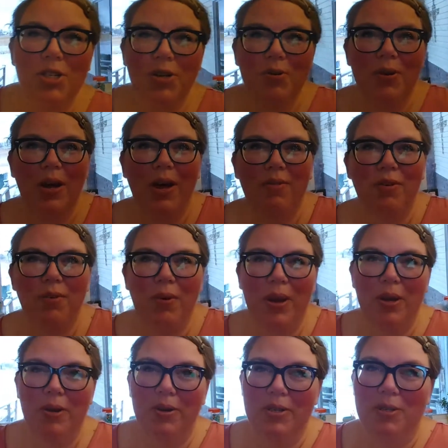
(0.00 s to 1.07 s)
sure we'll have a
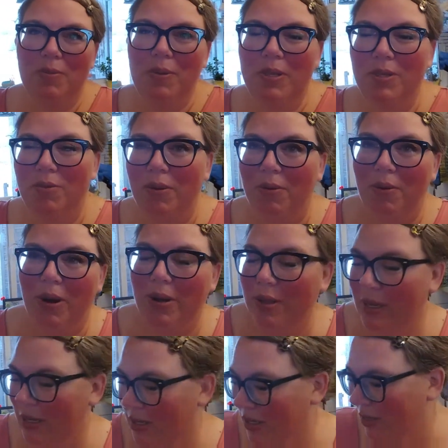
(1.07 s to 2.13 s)
white Christmas. We
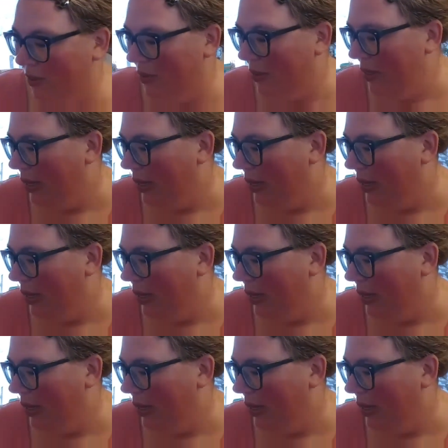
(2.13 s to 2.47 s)
rarely do.